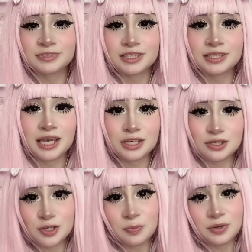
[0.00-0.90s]
thank you
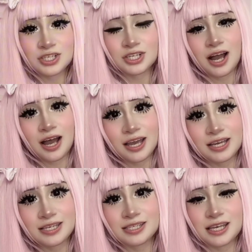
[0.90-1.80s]
so much
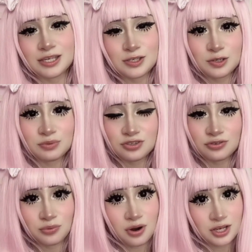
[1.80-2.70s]
guys. Thank you so much
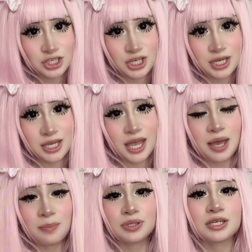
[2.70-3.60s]
for watching.
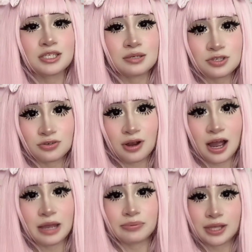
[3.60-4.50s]
Please
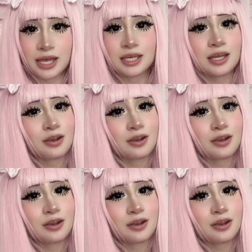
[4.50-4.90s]
subscribe, like, and